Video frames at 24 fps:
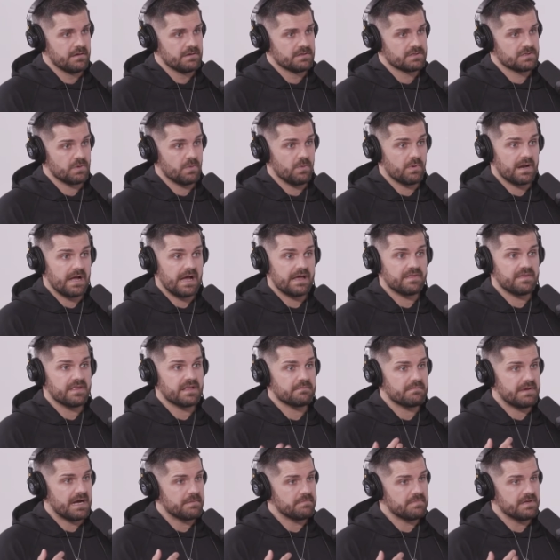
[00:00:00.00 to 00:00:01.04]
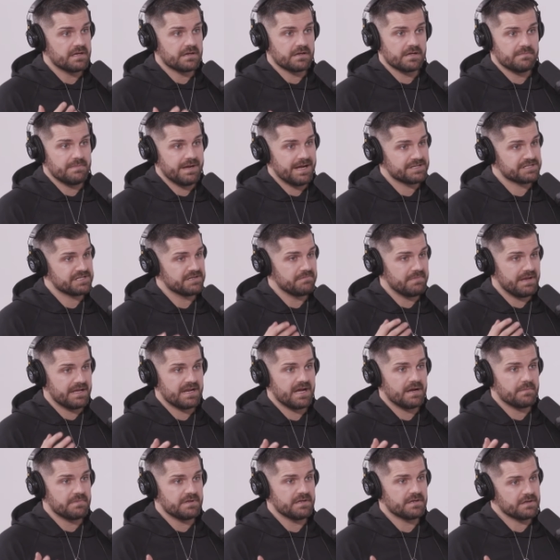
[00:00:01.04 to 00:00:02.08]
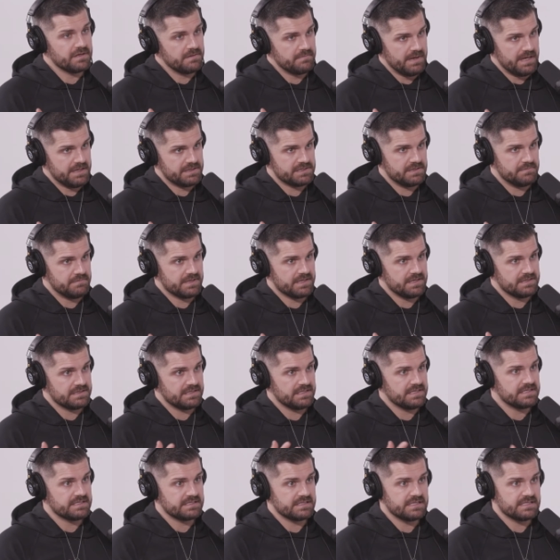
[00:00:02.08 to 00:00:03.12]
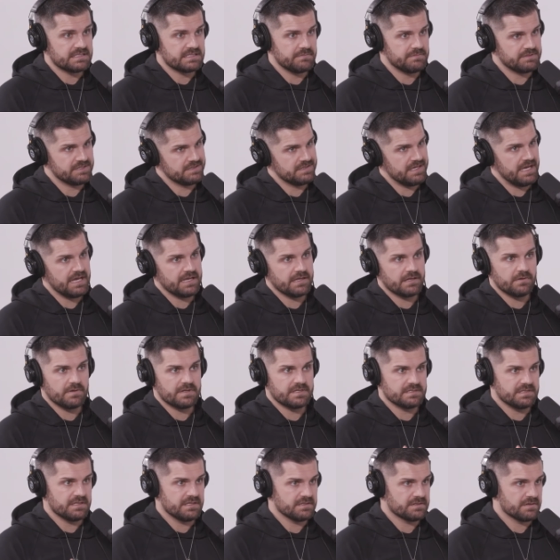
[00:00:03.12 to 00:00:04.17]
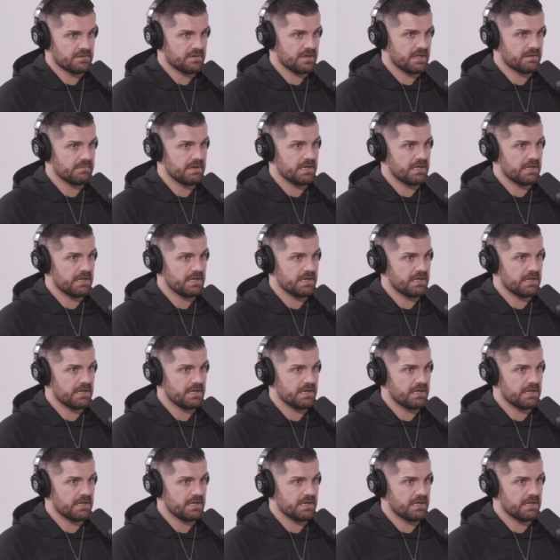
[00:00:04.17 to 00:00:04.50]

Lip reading: So what I think might be a good matchup may not be a good matchup, because he sees them and says, hey, you know what, his knee's hurting.